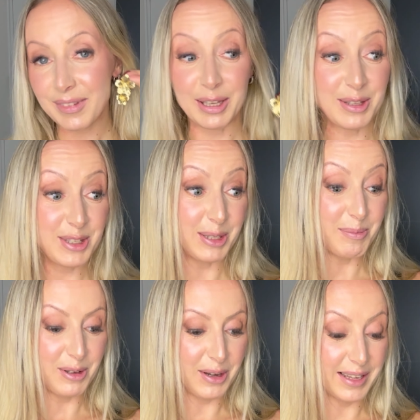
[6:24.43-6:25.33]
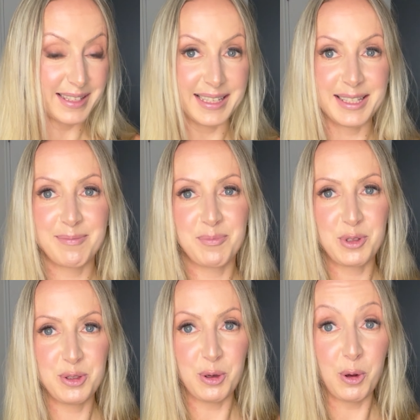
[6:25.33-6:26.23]
it's gonna be a nice set
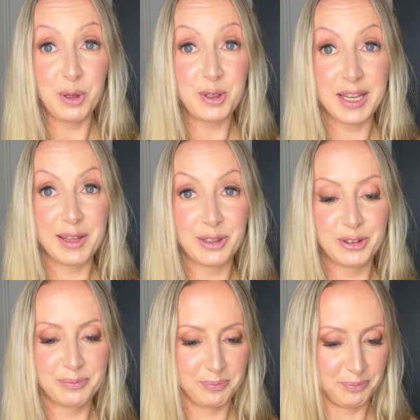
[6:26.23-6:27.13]
all together